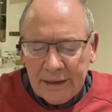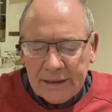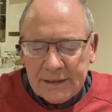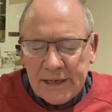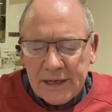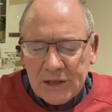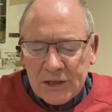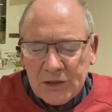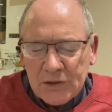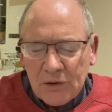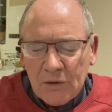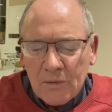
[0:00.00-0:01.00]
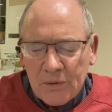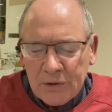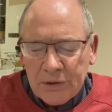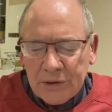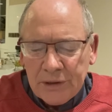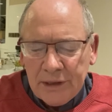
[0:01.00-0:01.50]
Teach us your
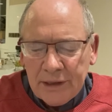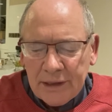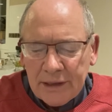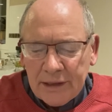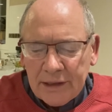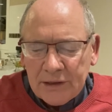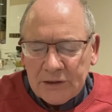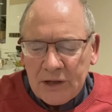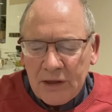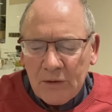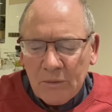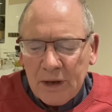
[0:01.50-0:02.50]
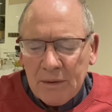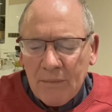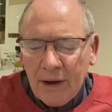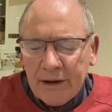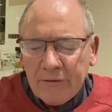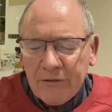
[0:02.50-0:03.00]
word so that we
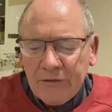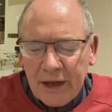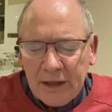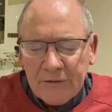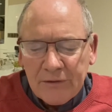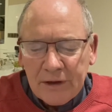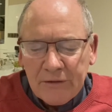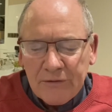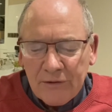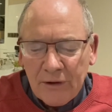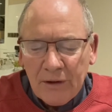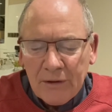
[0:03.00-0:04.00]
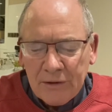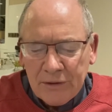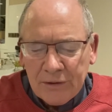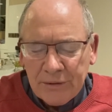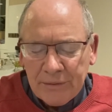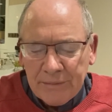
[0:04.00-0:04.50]
might faithfully follow
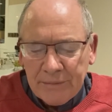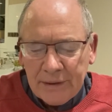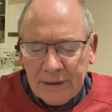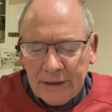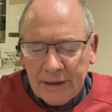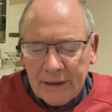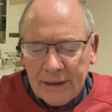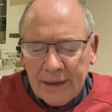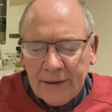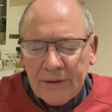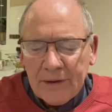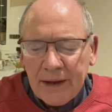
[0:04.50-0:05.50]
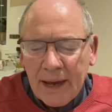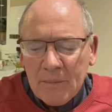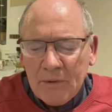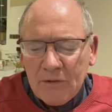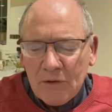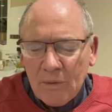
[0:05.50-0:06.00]
you. In the name of the